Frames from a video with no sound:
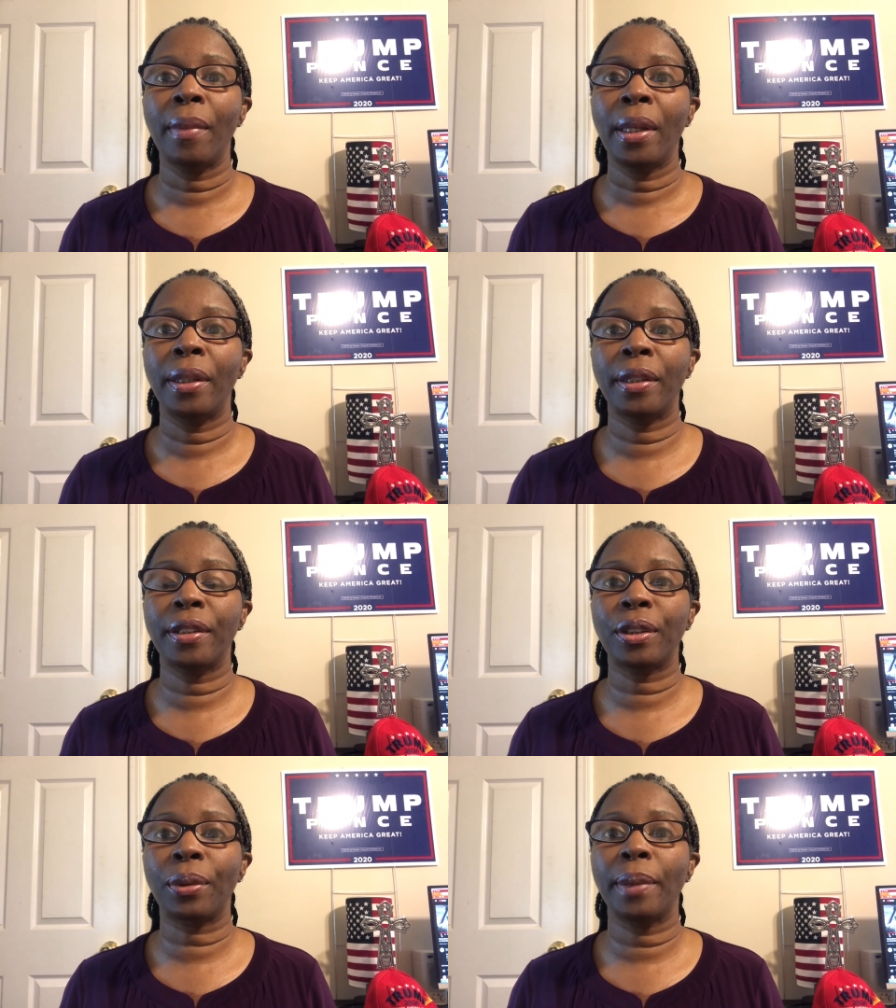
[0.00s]
the
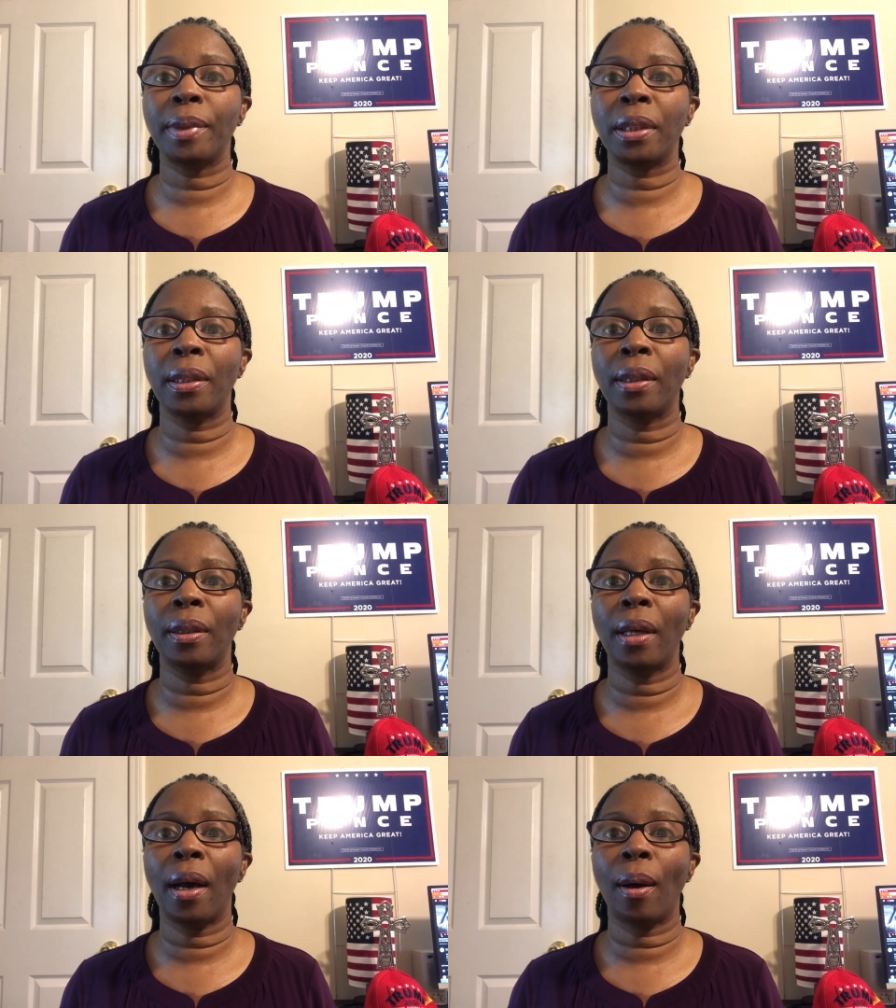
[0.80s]
description
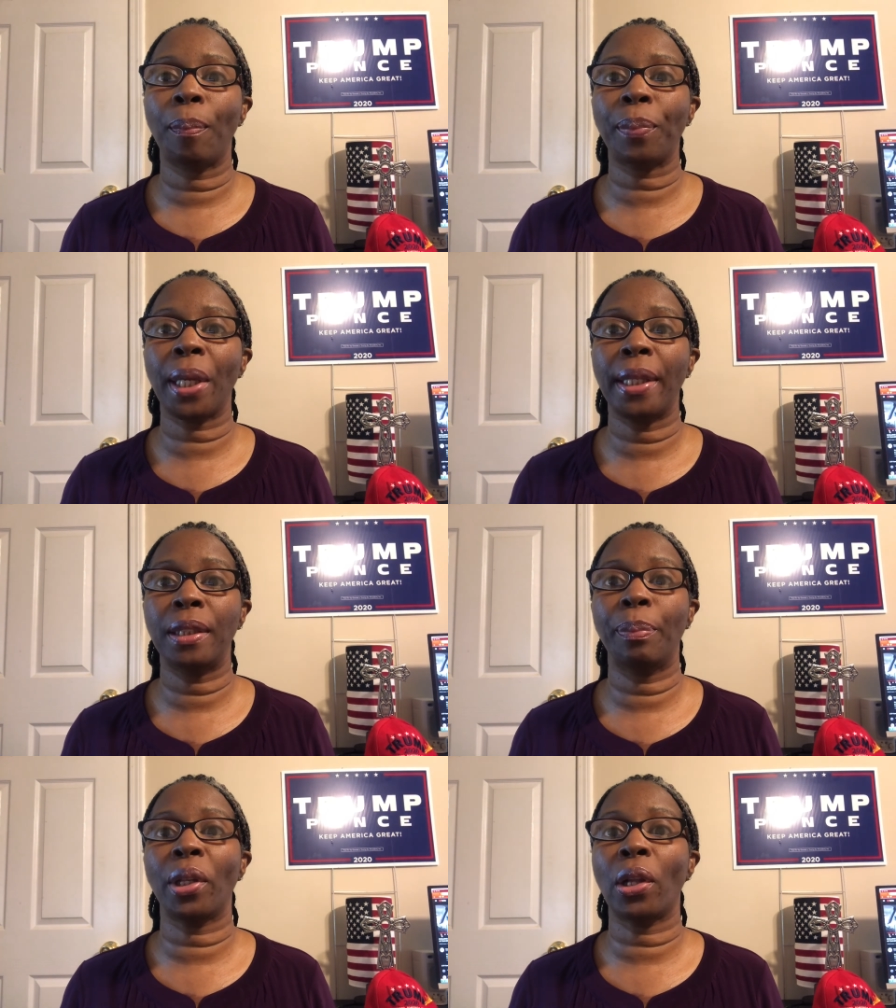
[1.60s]
uh, place
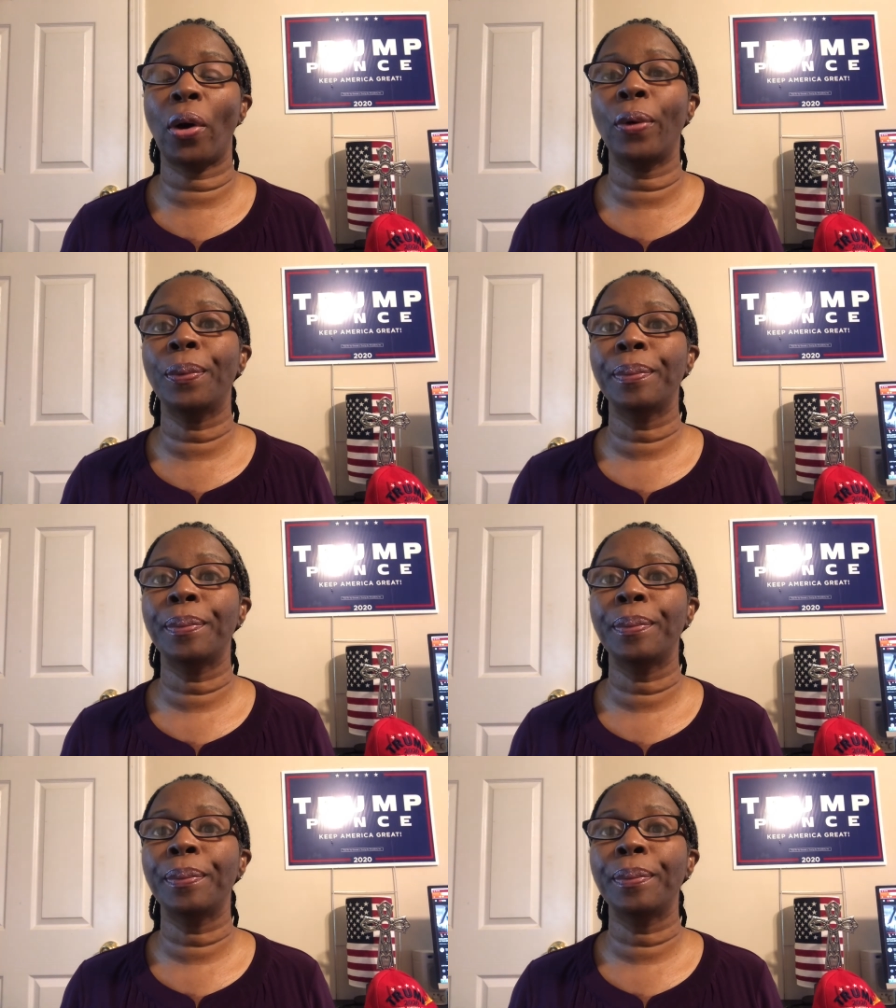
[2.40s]
below.